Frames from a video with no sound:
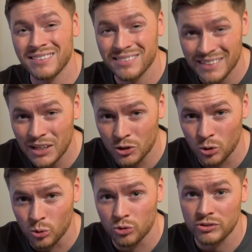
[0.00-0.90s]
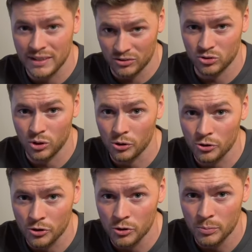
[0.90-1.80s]
signals
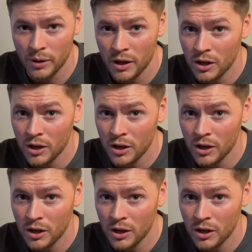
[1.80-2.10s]
Discord group.